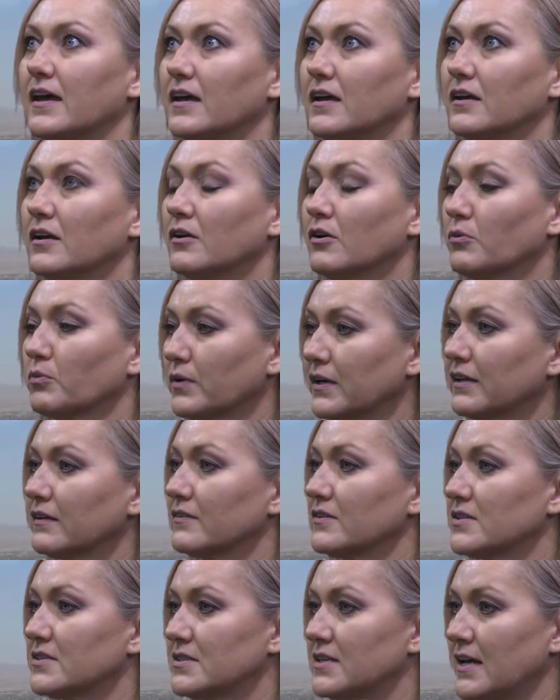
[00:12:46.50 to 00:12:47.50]
a
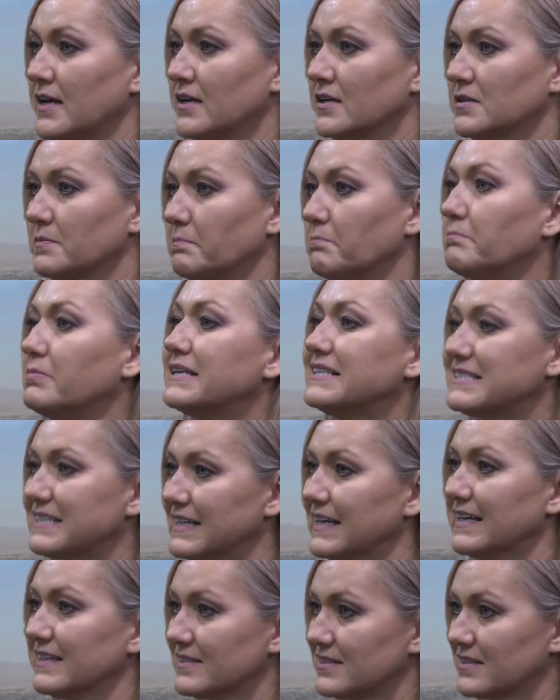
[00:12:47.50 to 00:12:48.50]
real estate
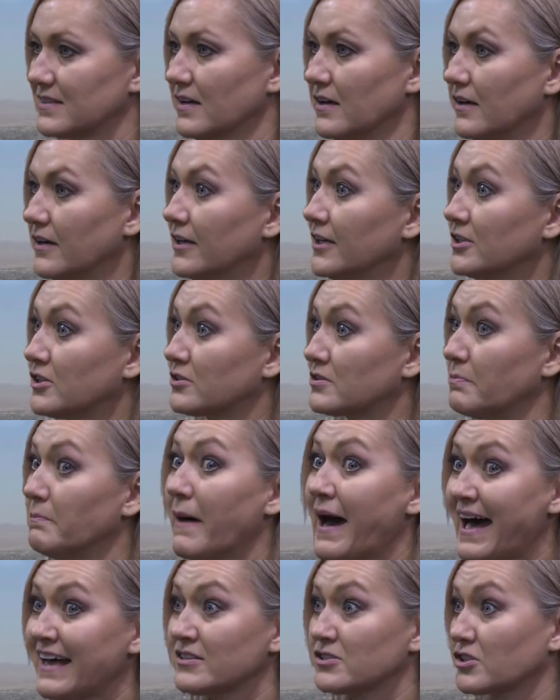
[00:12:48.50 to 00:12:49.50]
business. No. It's
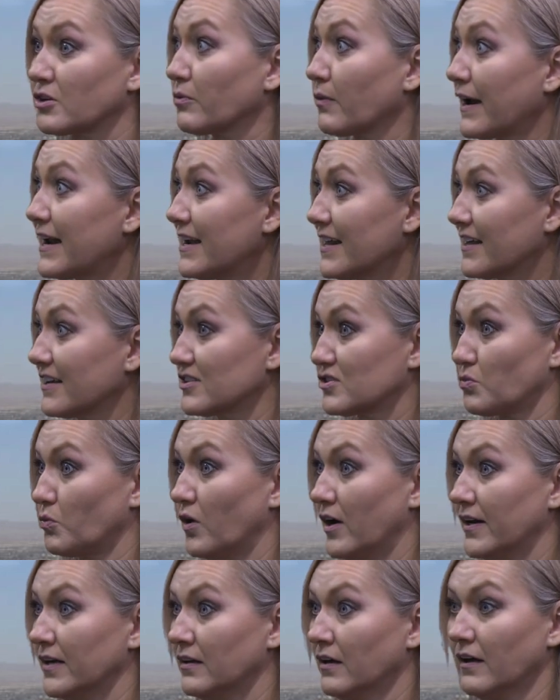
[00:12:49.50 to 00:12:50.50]
masquerading as
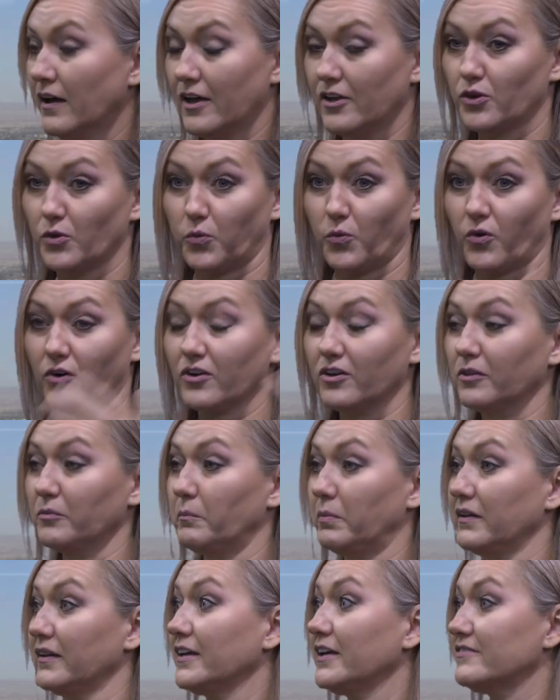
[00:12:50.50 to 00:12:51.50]
one, and the world
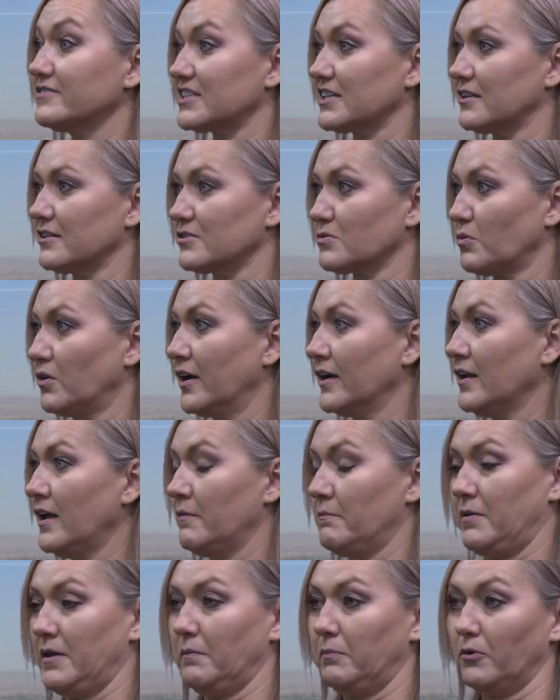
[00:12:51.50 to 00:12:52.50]
believes it as one,
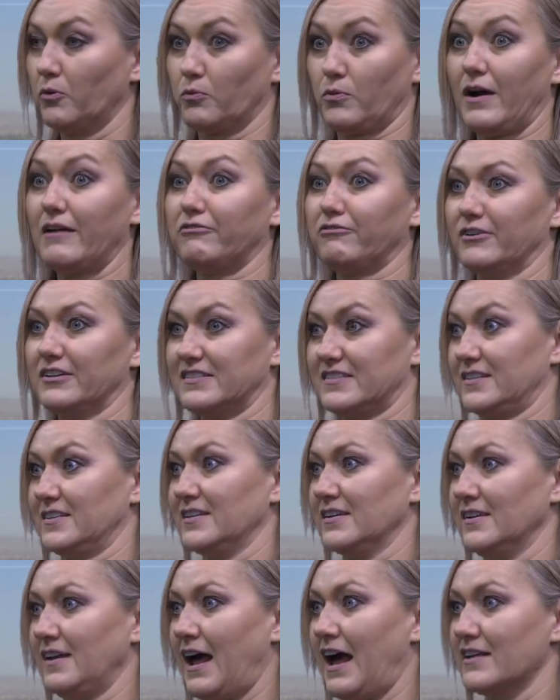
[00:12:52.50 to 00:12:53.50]
and people reference
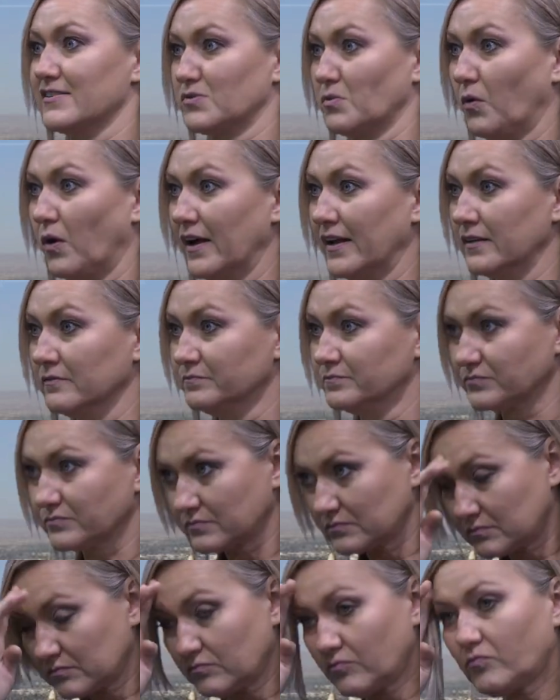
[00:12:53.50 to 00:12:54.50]
it as one.
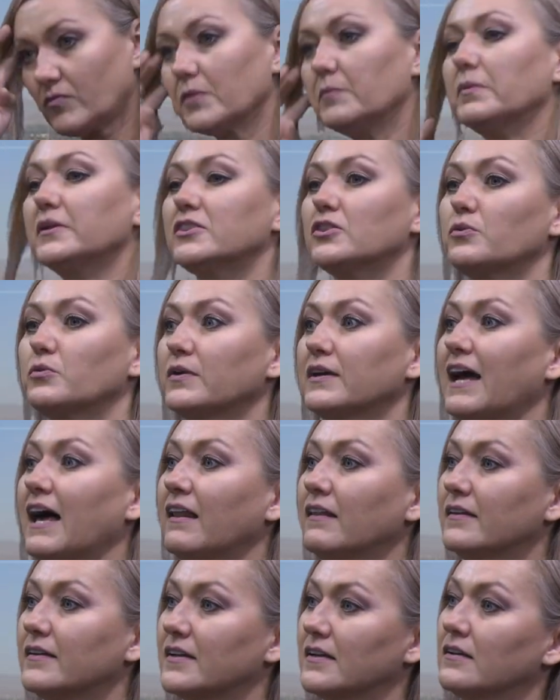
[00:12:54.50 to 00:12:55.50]
Their data capture. But the
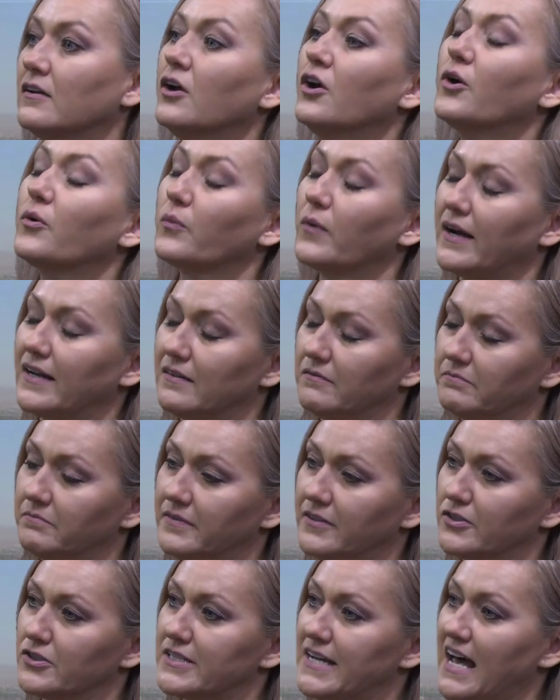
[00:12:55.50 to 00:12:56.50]
reality, right,
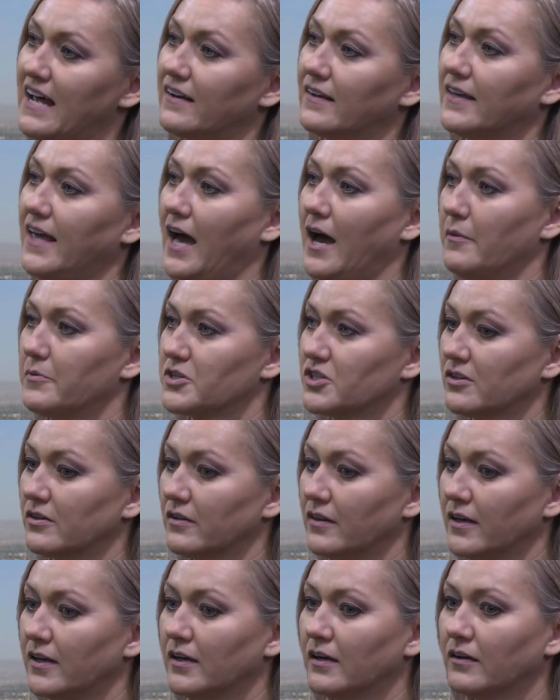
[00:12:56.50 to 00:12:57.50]
their data capture.
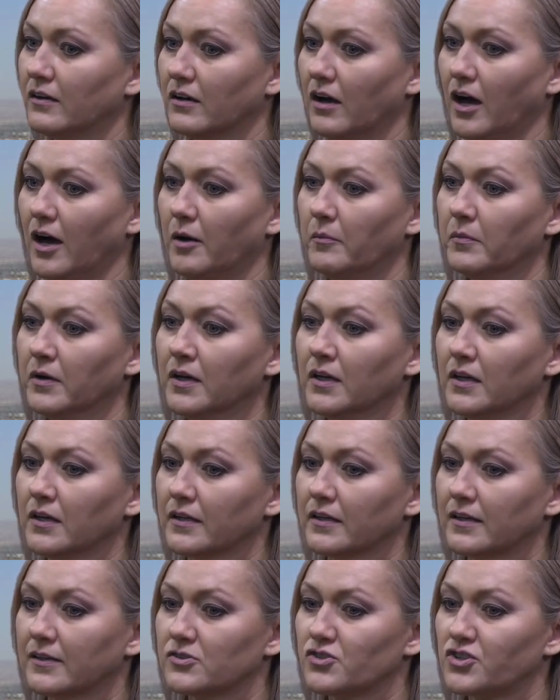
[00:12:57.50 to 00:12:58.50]
They
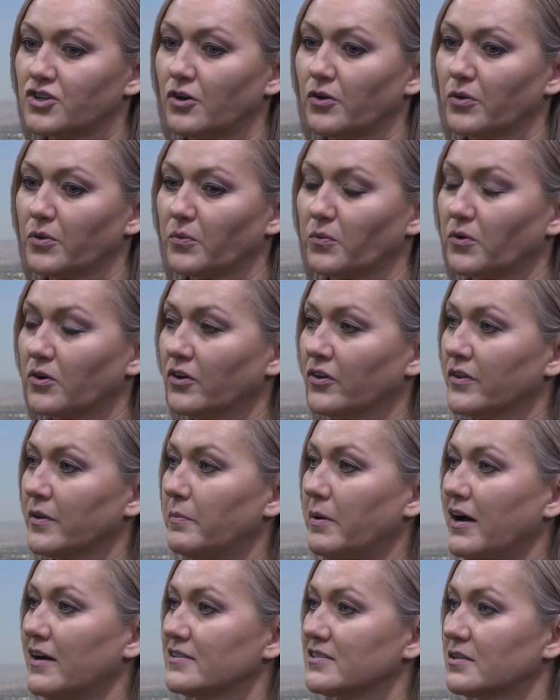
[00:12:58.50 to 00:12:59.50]
show the world the
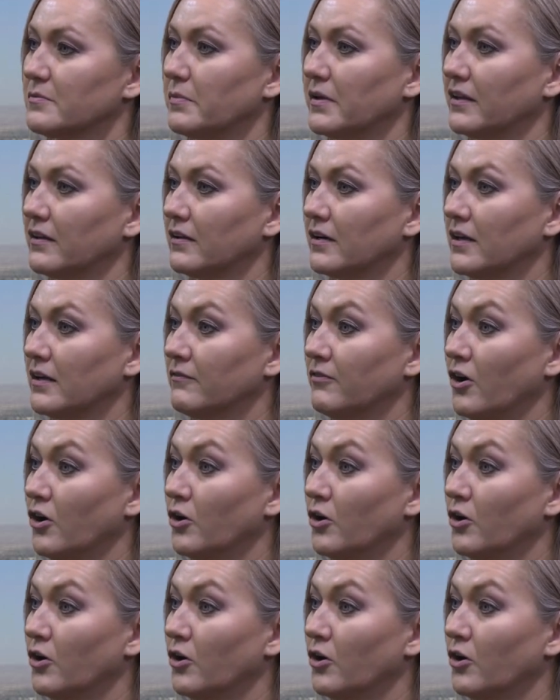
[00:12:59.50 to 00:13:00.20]
possibility of